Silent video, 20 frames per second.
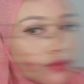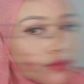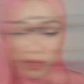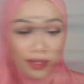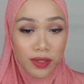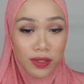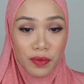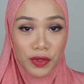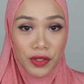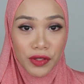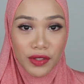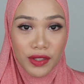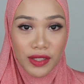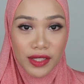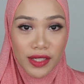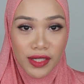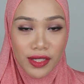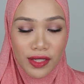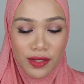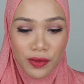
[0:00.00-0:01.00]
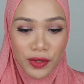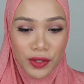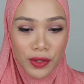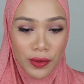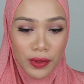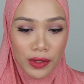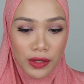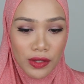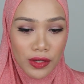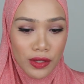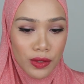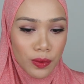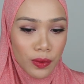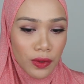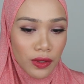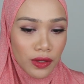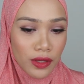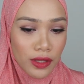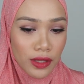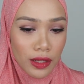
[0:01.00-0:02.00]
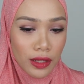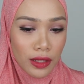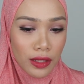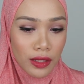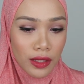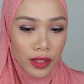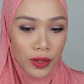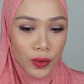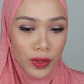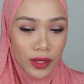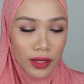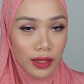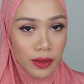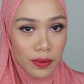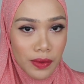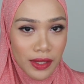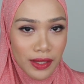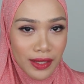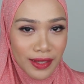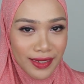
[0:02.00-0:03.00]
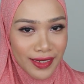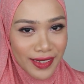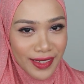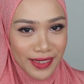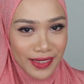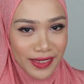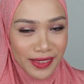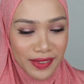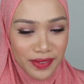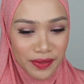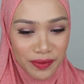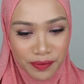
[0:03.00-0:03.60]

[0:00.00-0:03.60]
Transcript: Last but not least, we're going to swatch liquid lipstick color.